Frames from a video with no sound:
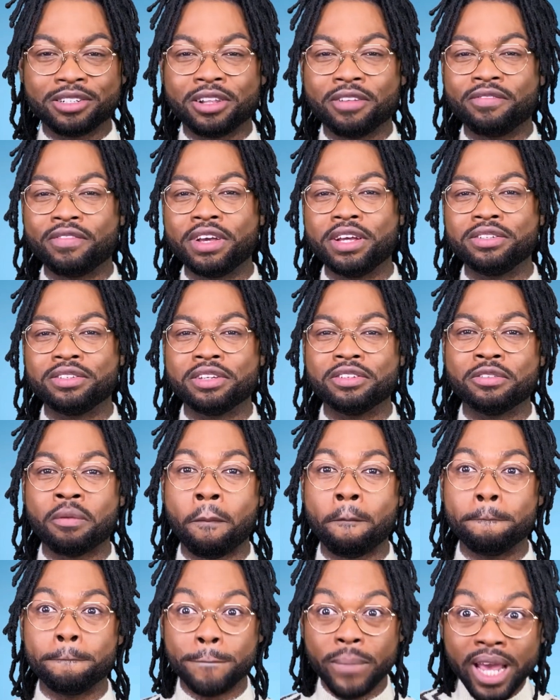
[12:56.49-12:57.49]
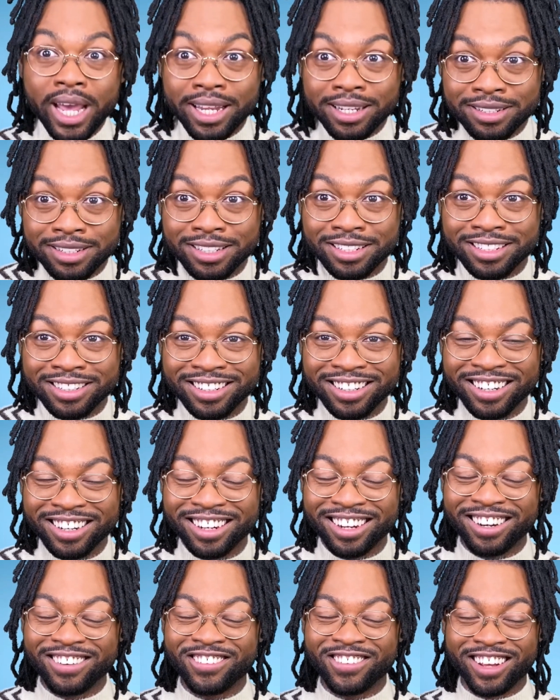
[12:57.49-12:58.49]
and the face is beat.
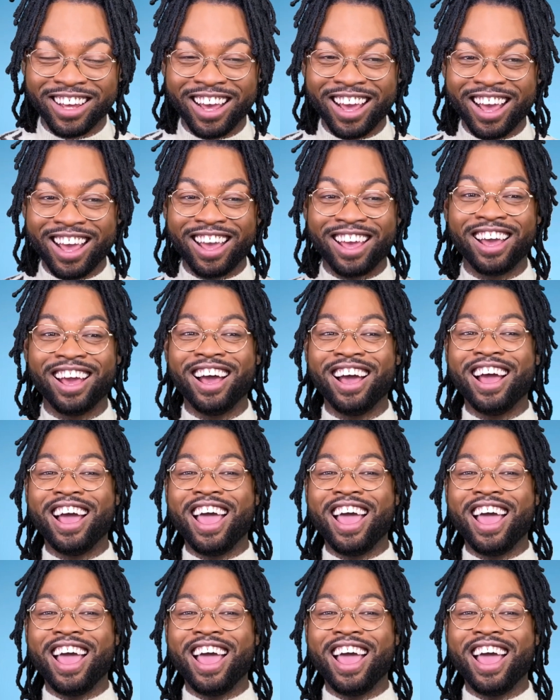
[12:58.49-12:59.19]
Okay?